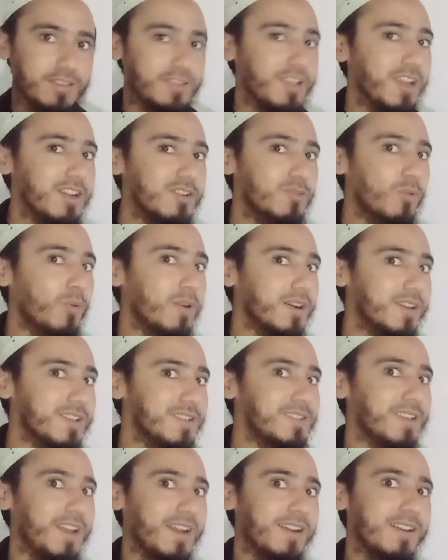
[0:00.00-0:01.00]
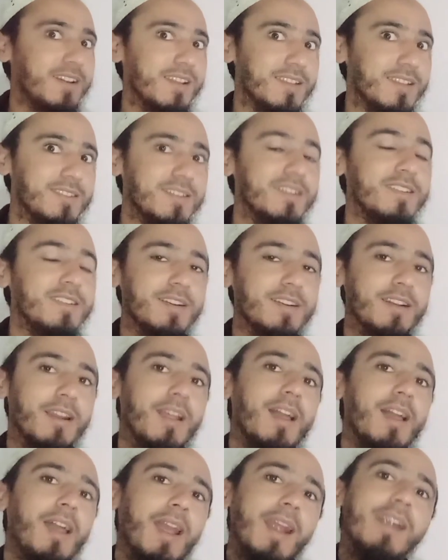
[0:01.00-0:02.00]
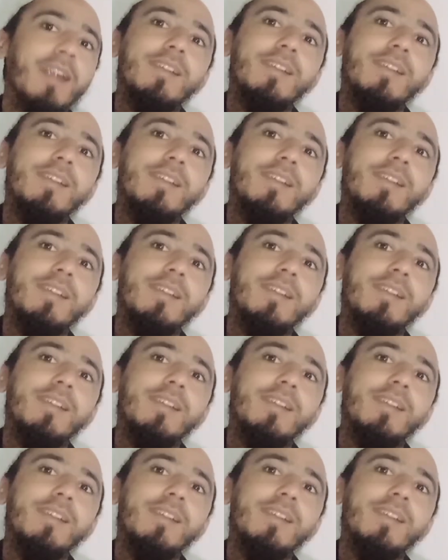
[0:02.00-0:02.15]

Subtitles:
That what is antecedent?